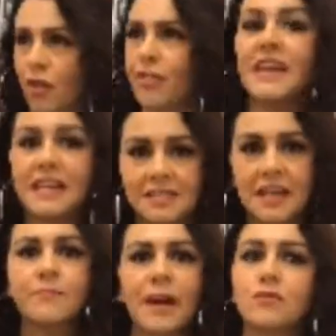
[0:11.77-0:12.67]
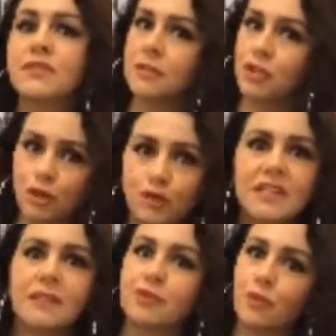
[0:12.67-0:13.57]
the heating bills,
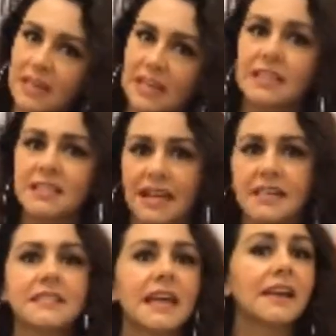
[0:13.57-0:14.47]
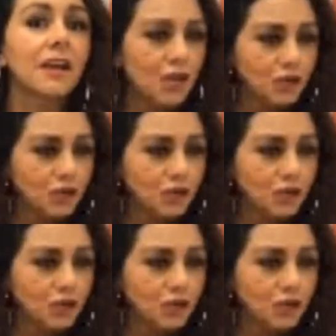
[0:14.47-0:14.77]
choosing between heating and eating,